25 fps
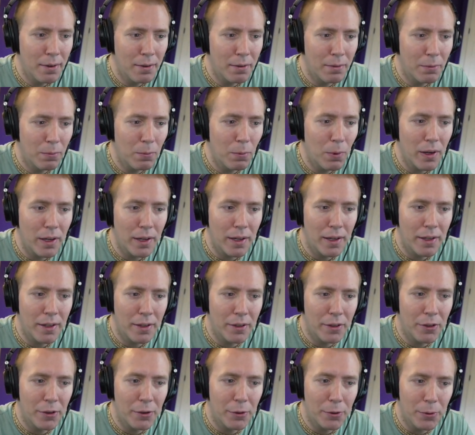what it
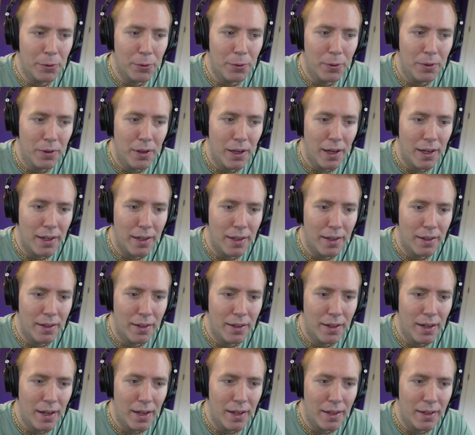can do and
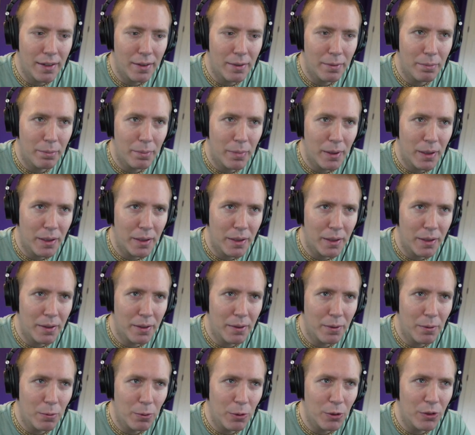and be
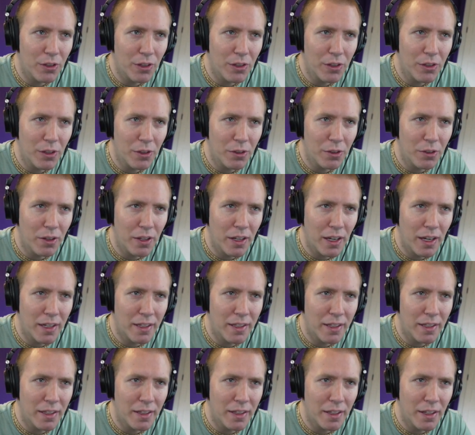resistant to the
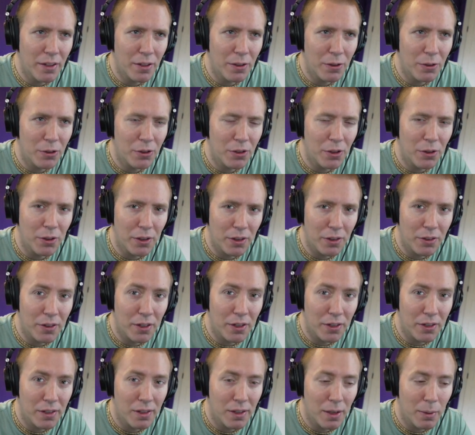idea that there still
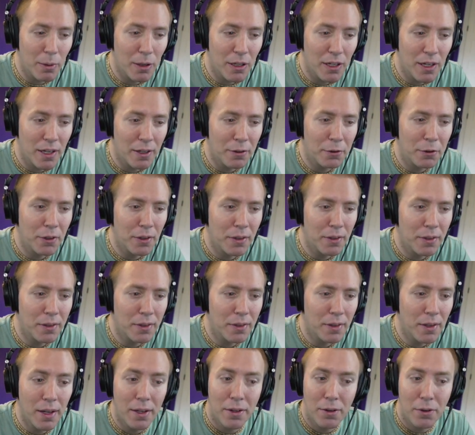exists
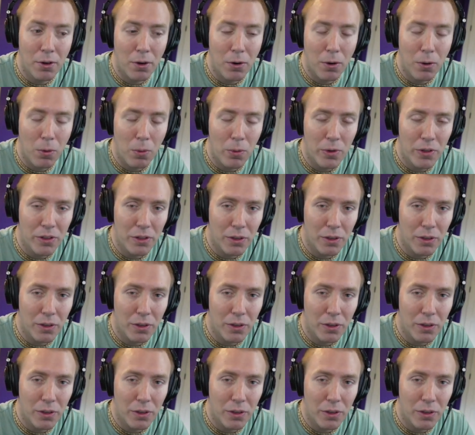limitations and there are always